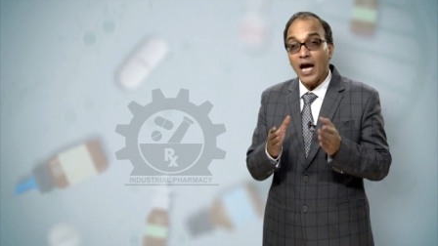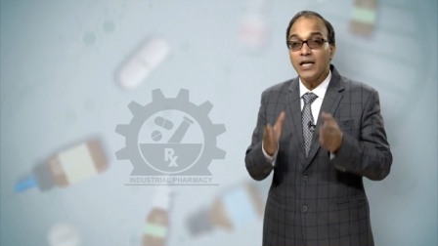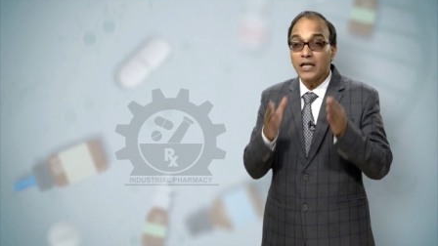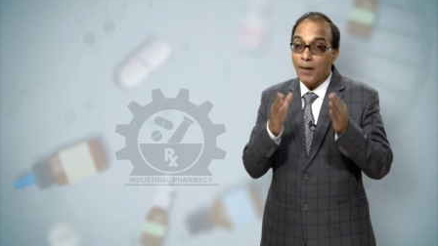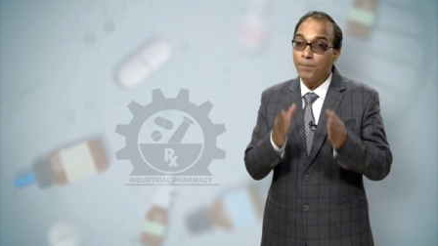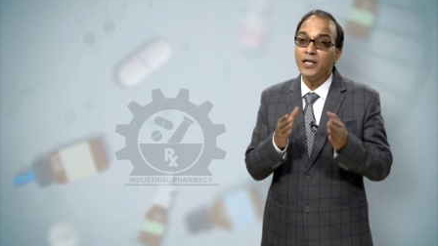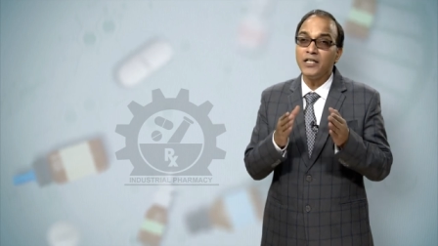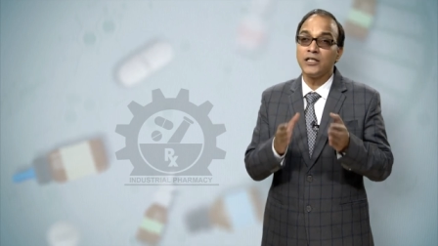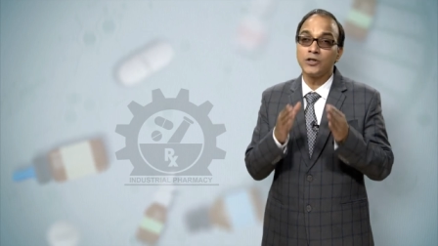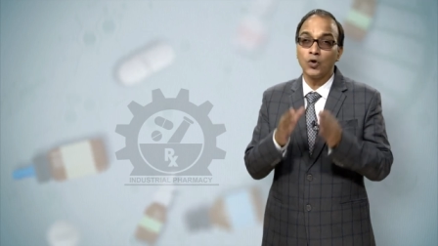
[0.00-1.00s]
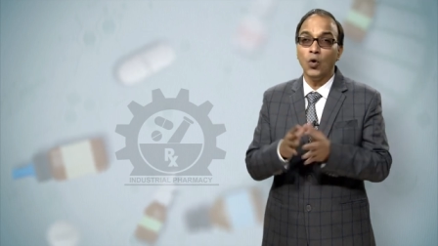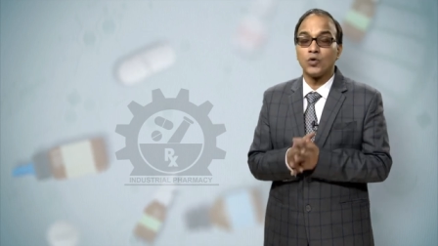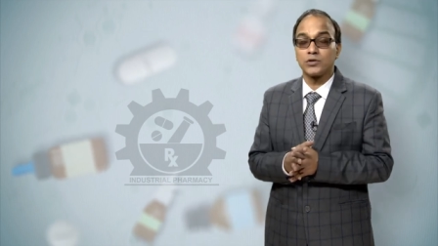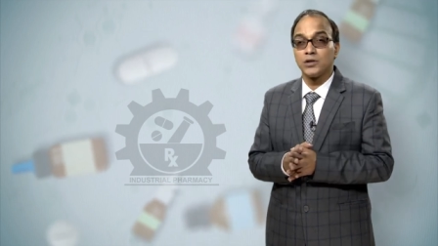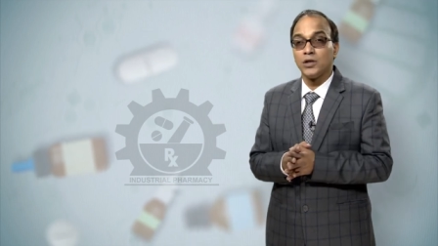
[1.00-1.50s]
and complete this
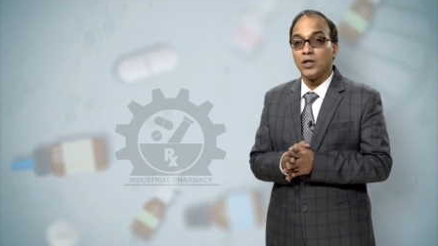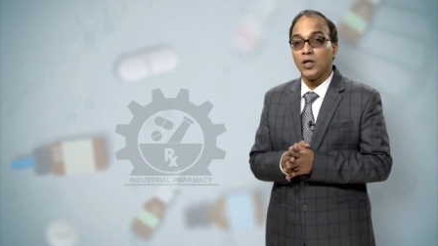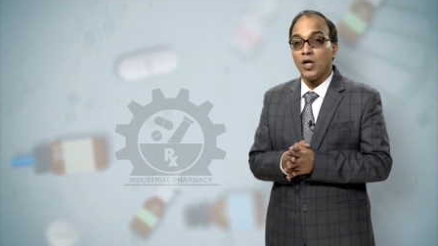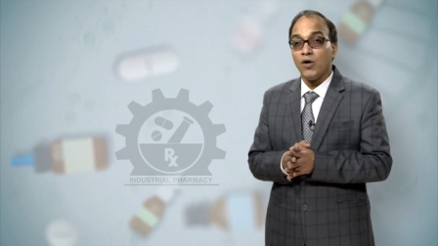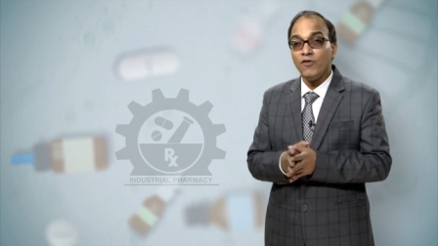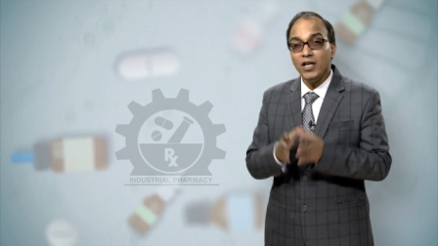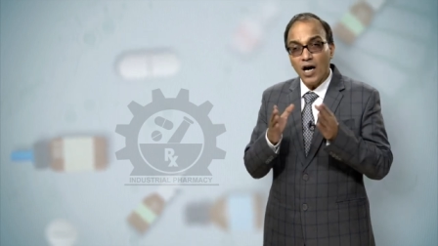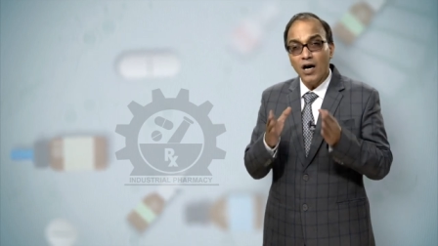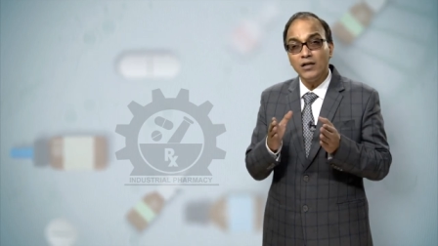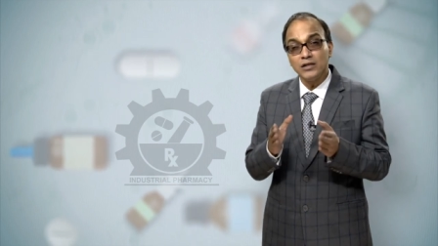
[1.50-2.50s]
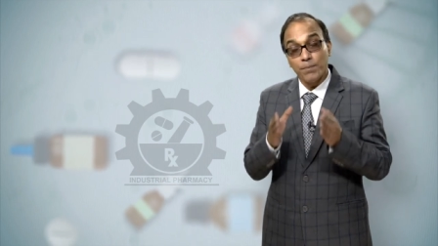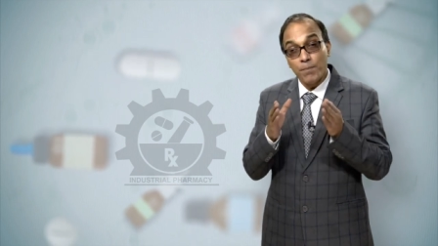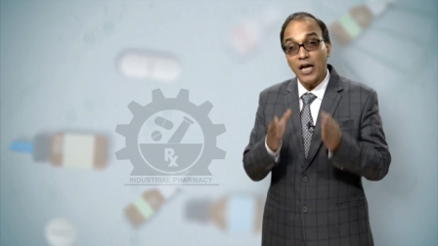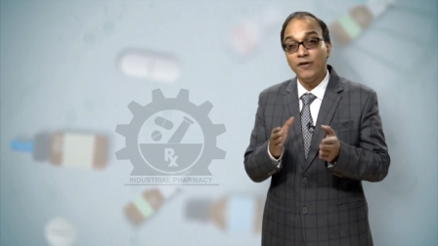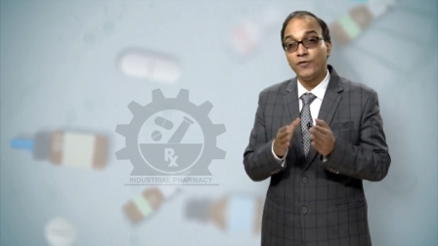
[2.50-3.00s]
course will earn the
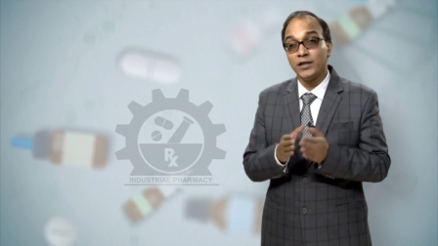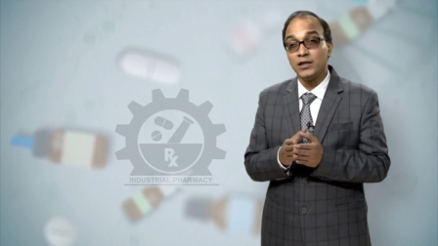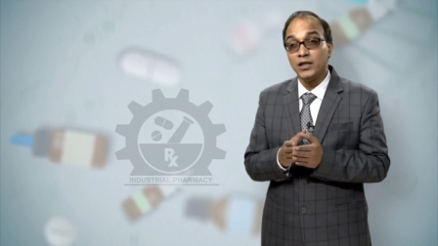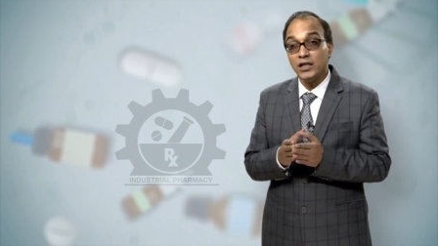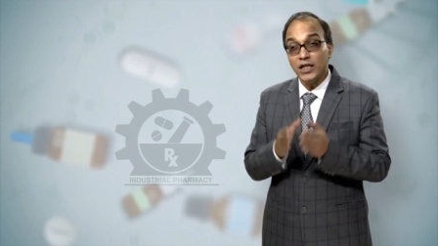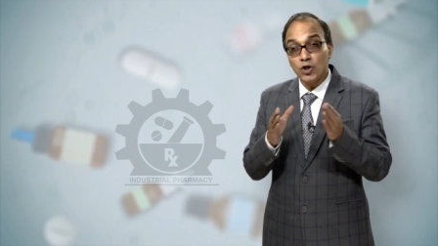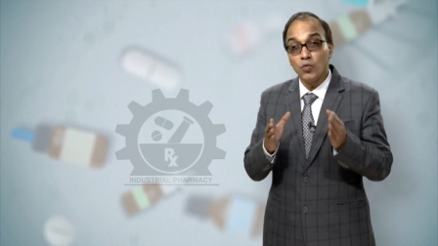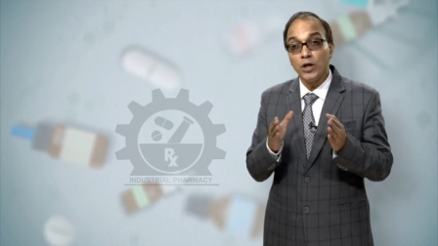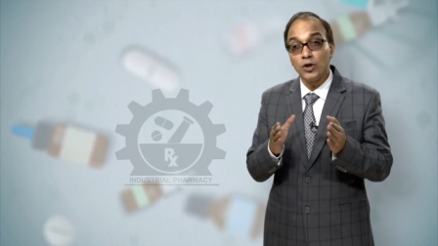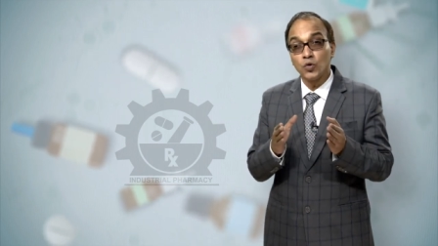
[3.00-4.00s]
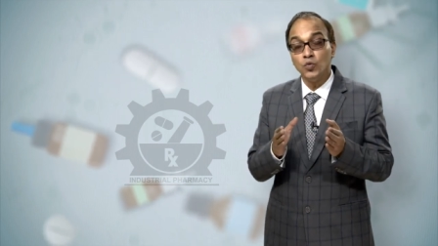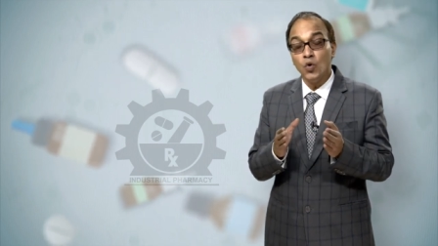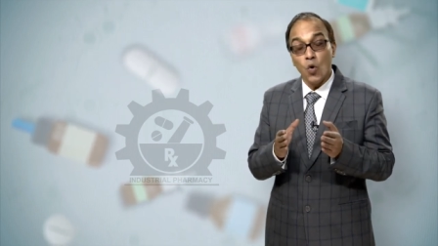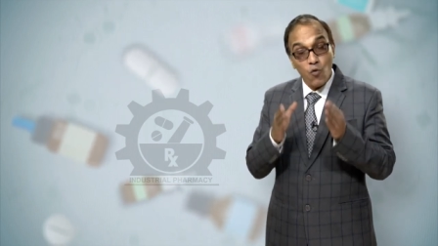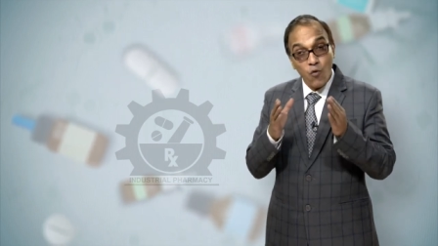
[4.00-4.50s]
benefit equivalent to
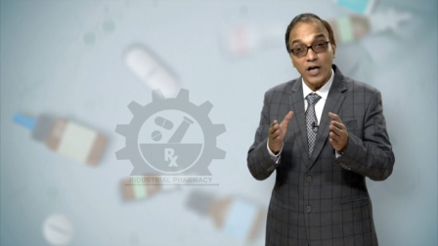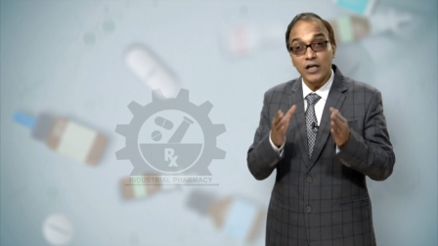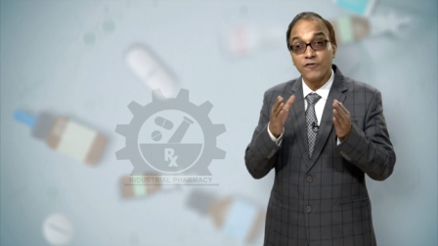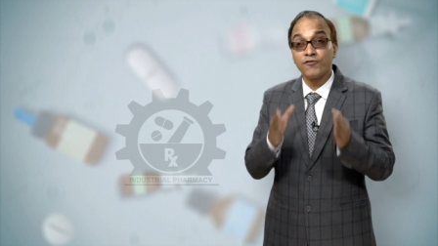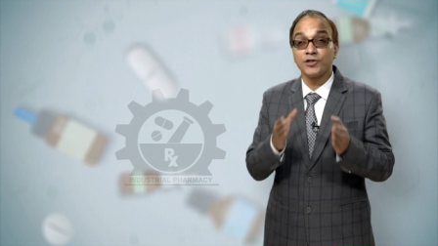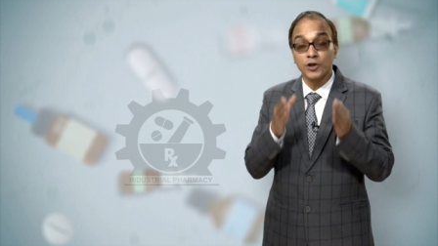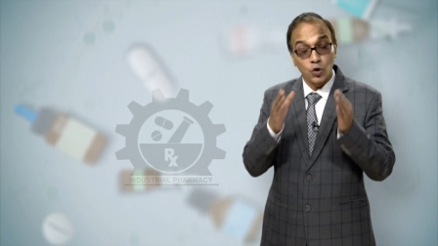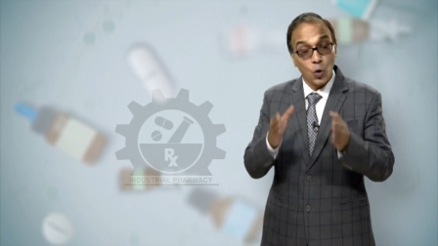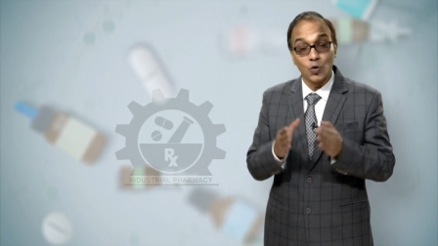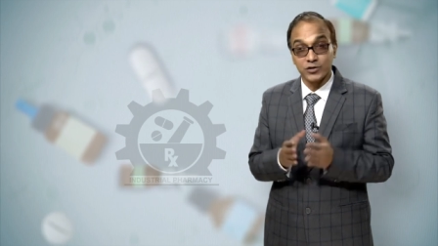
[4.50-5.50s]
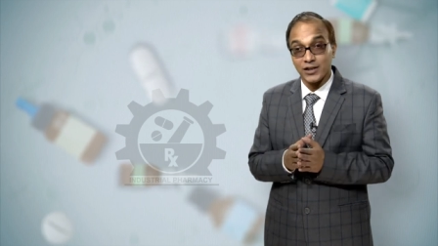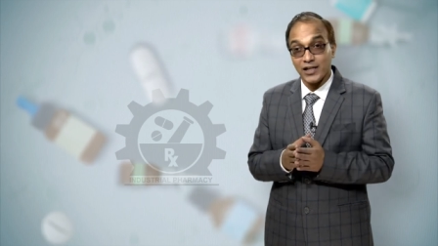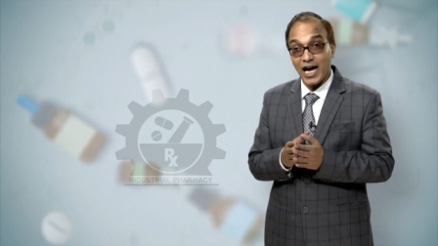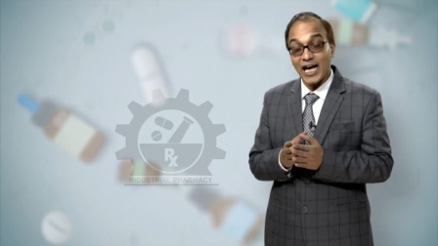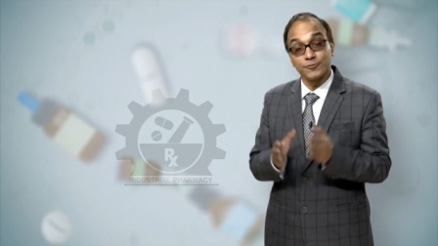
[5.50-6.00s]
one refresher course
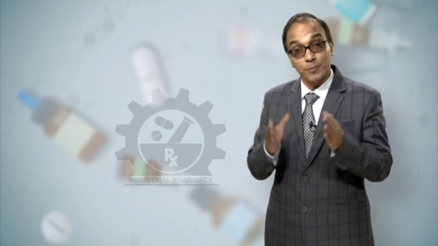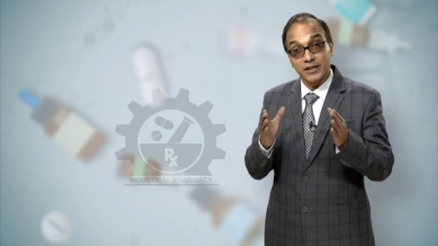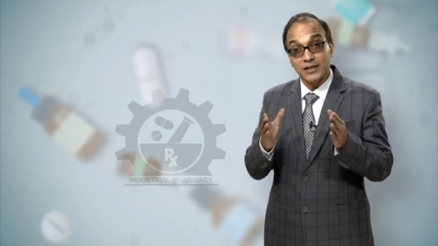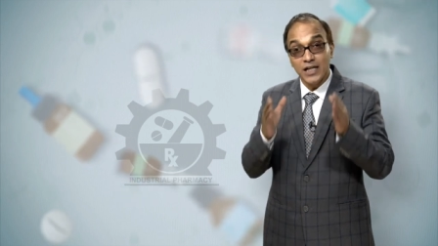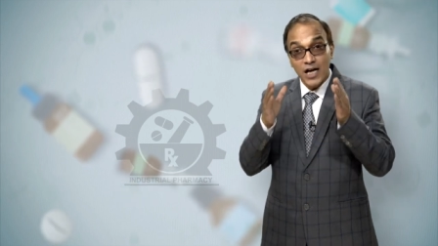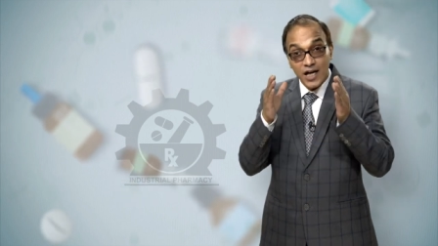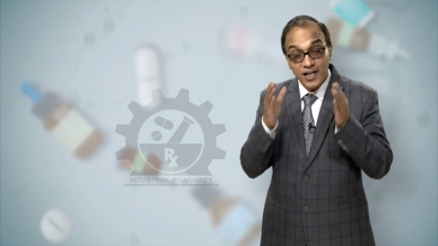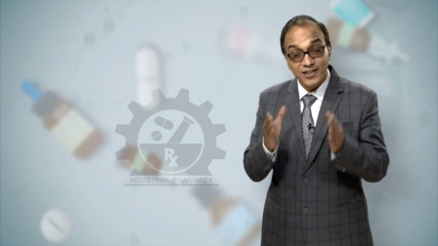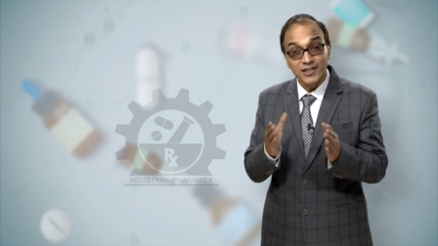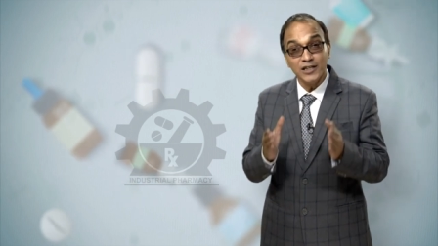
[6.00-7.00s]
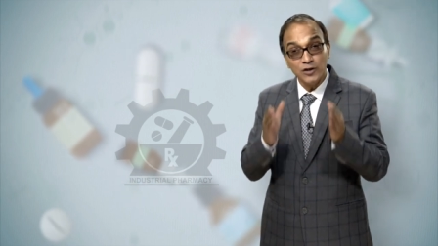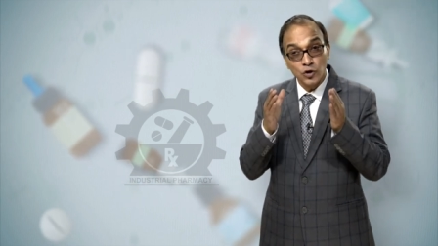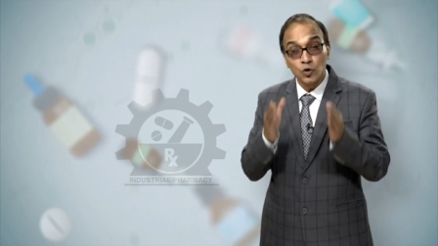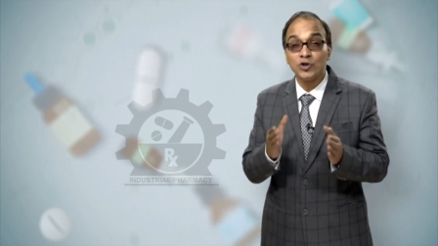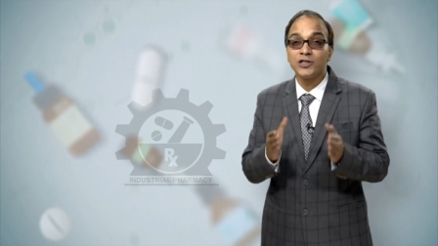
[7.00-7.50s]
as per the recent
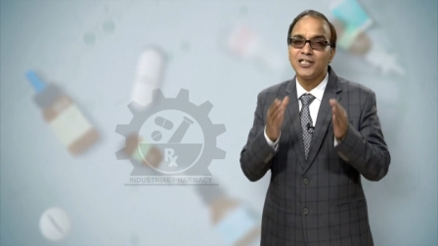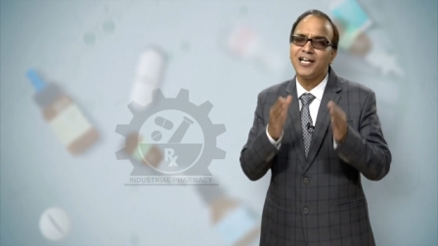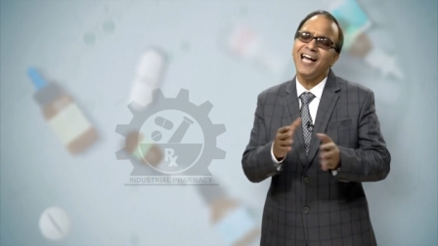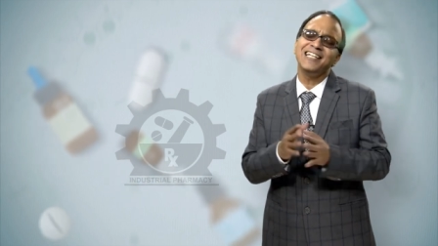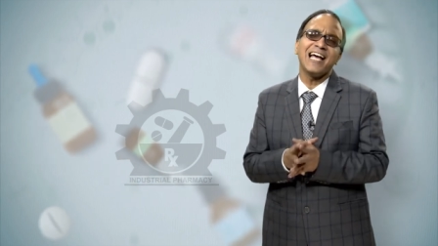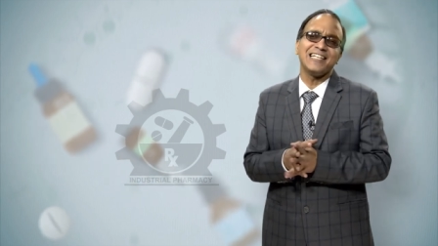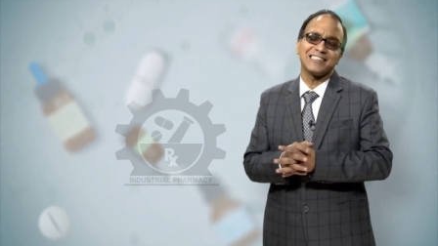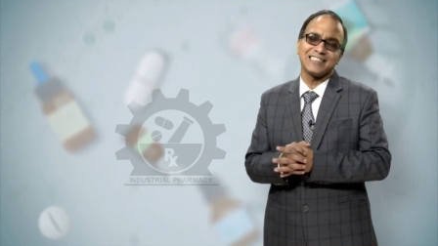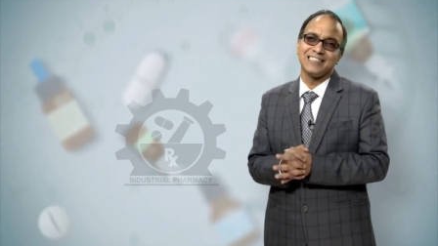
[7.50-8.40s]
UGC guidelines.